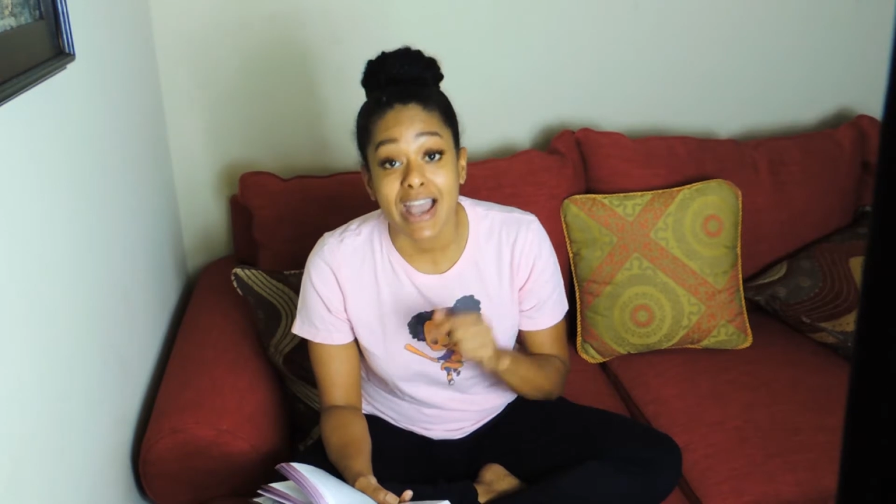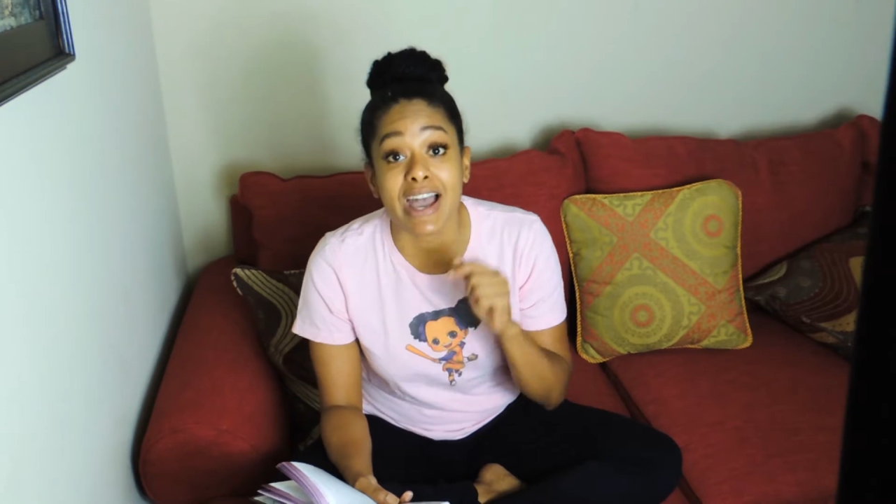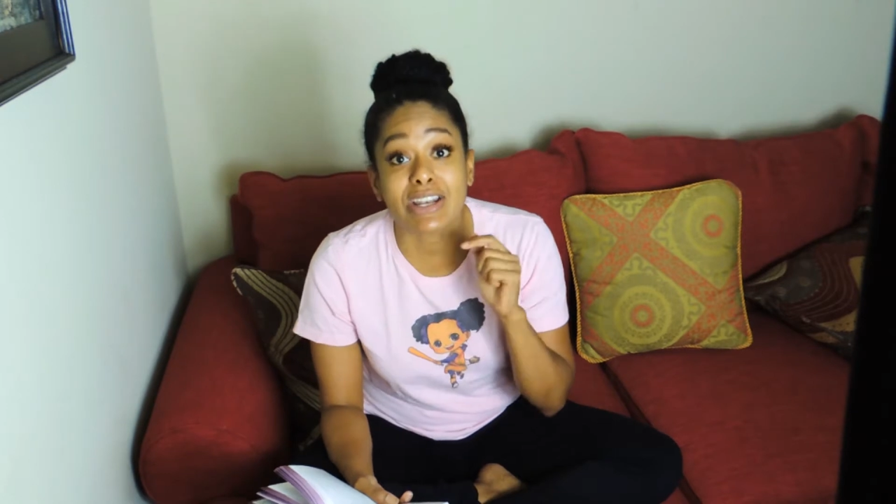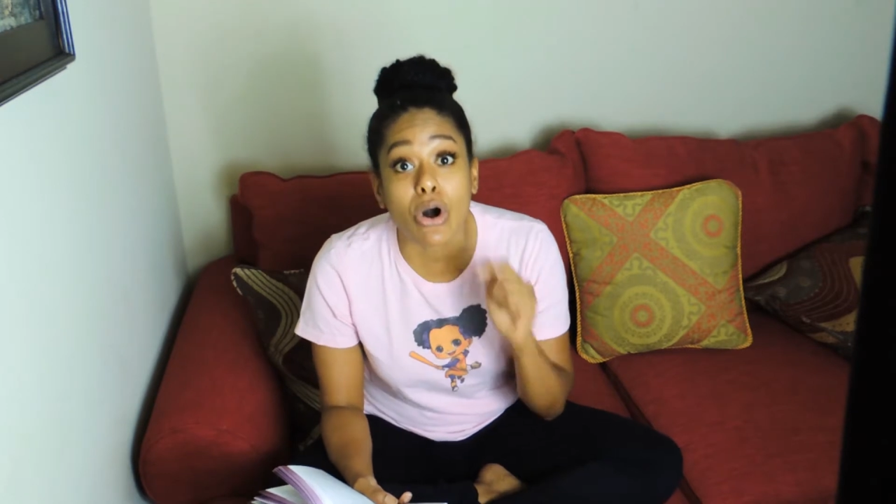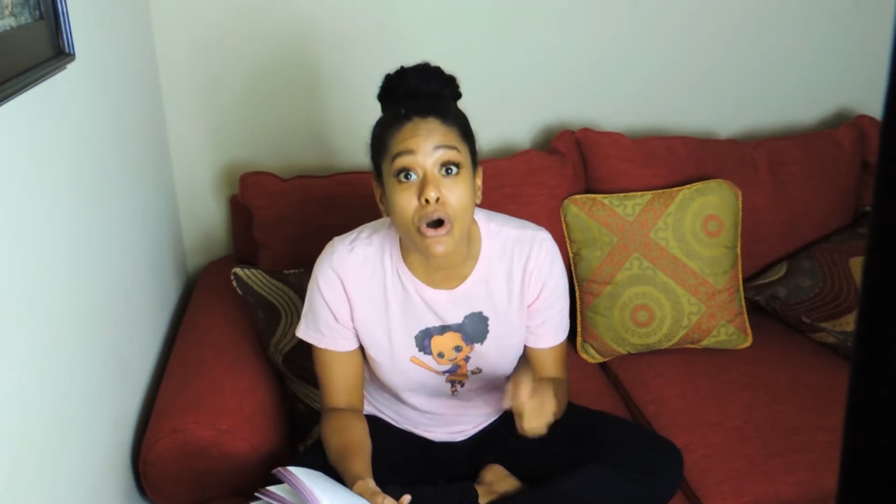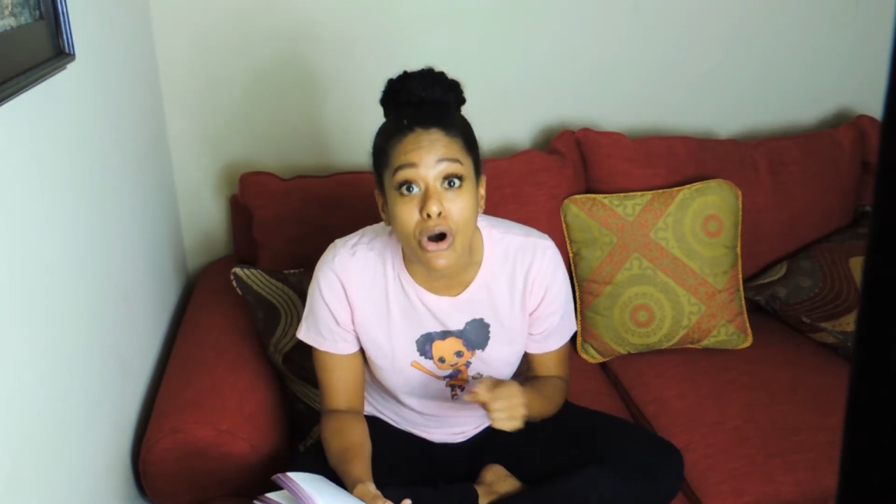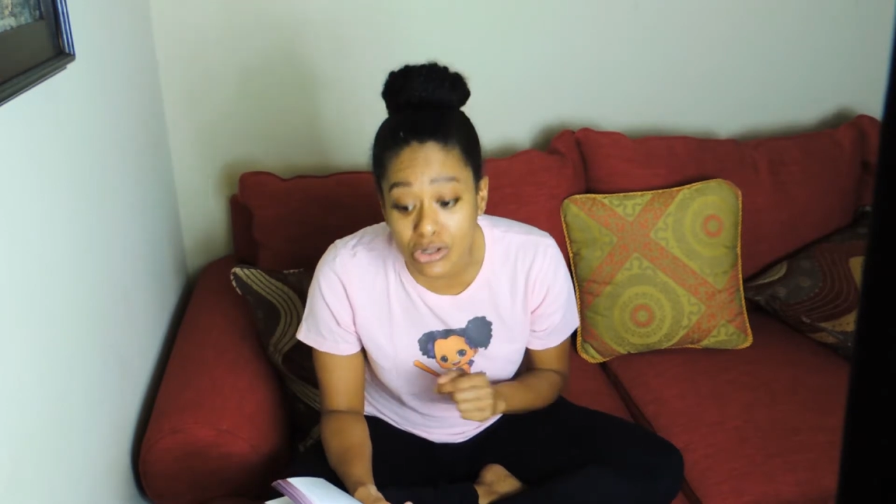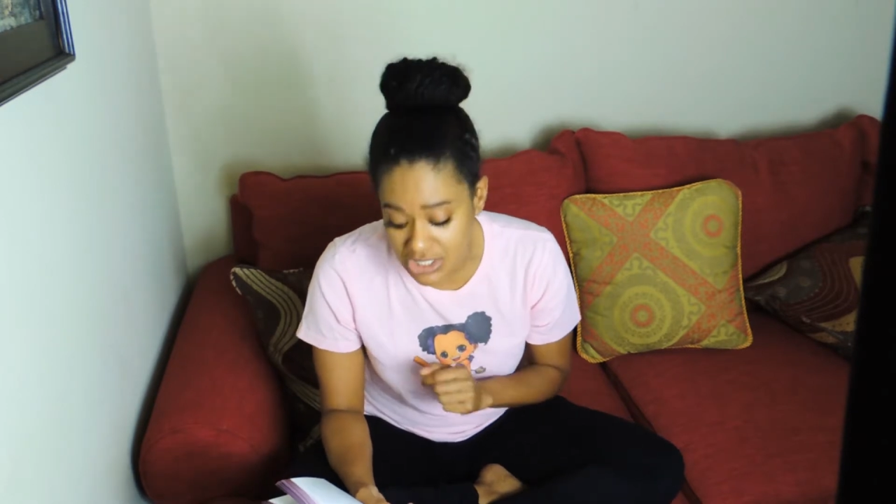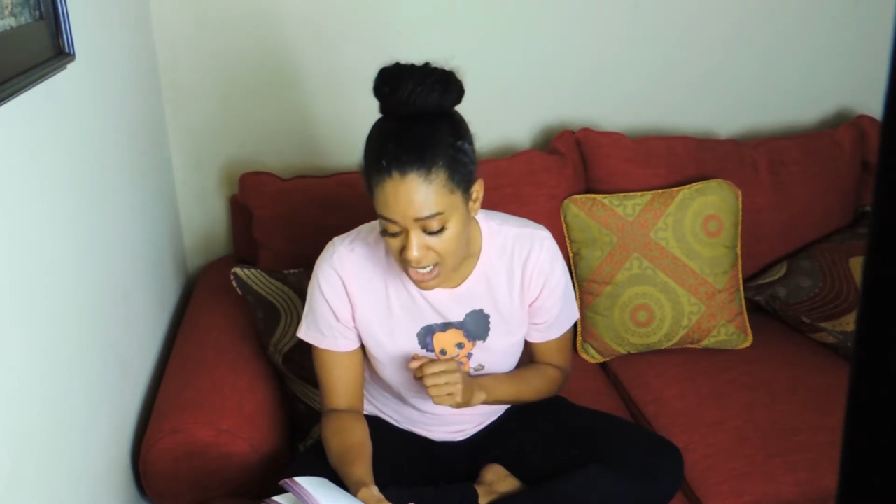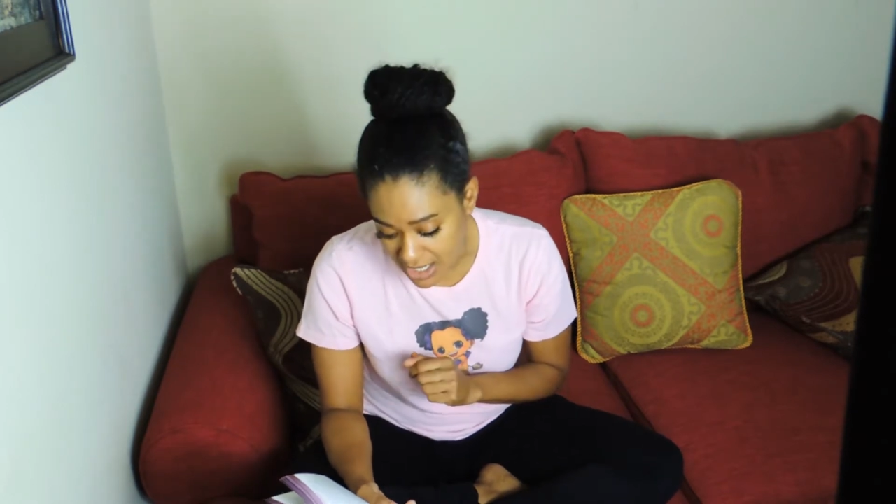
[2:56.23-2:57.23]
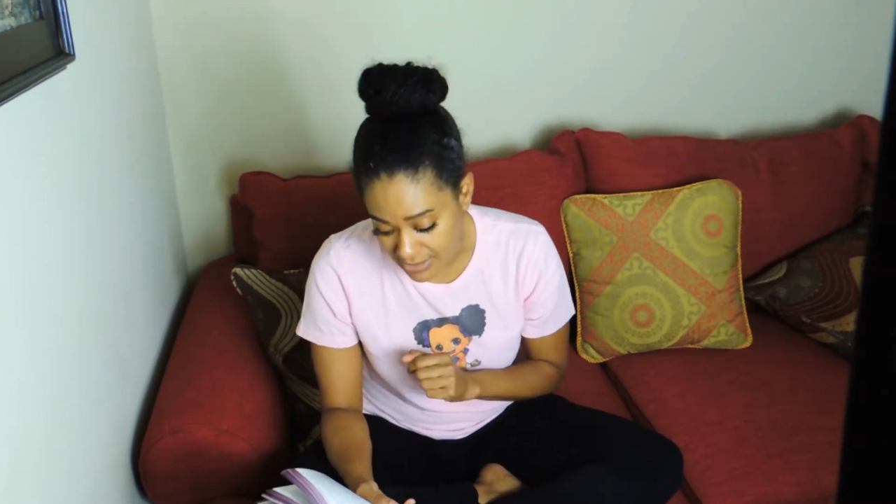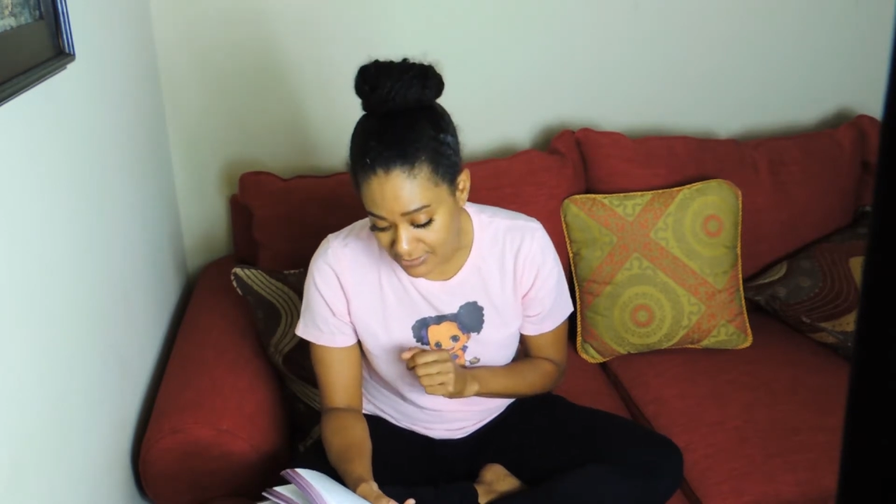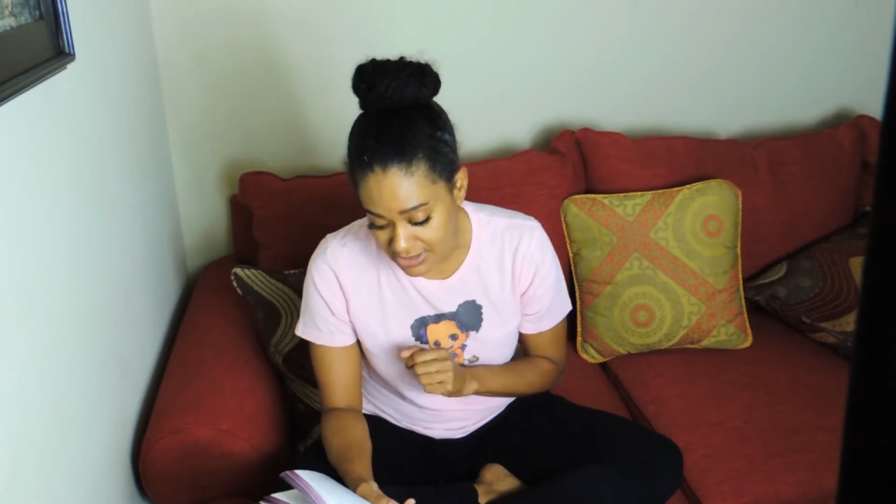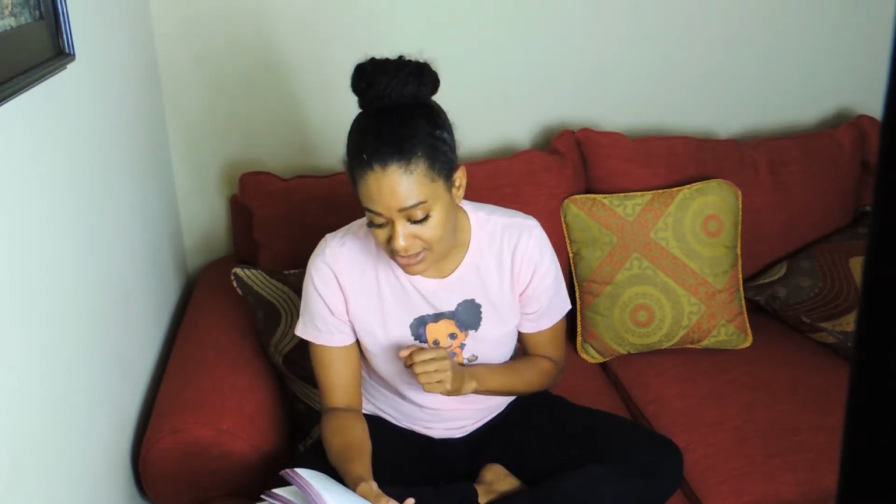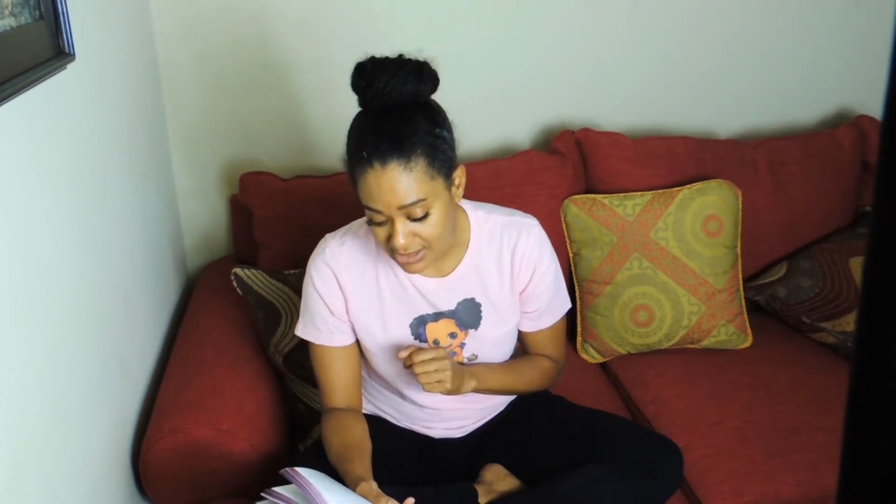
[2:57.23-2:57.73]
at all
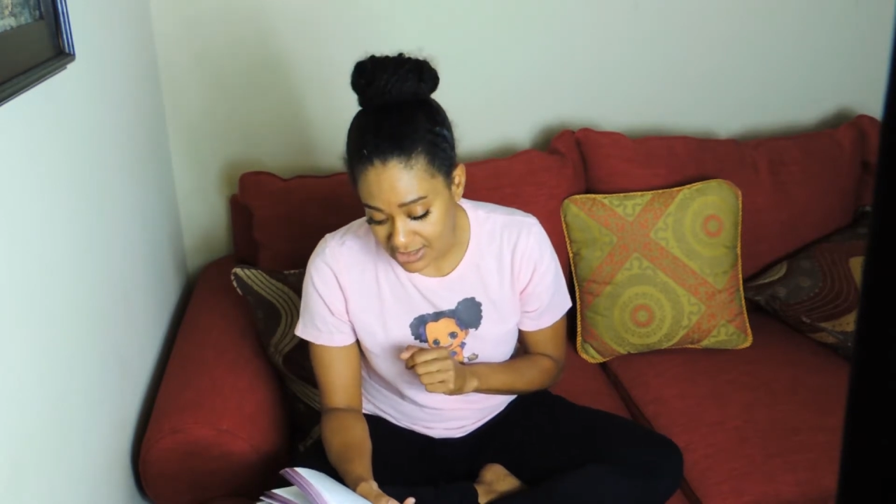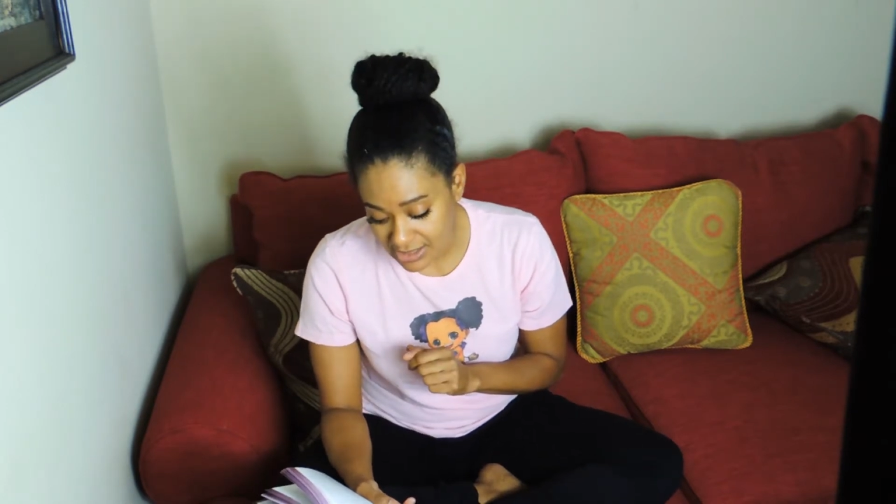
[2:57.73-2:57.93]
times.